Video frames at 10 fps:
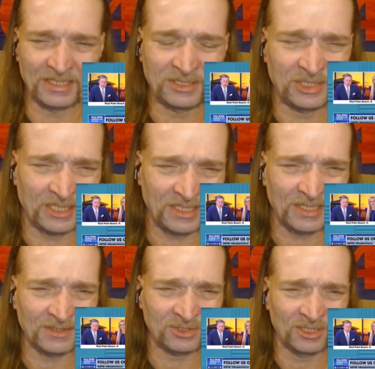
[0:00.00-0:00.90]
Let's check it
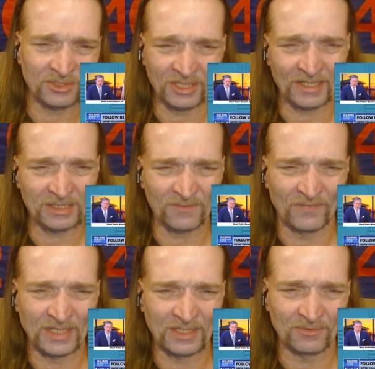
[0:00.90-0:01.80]
out. Let's check out the
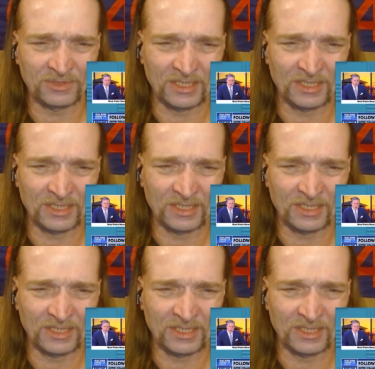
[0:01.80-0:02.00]
video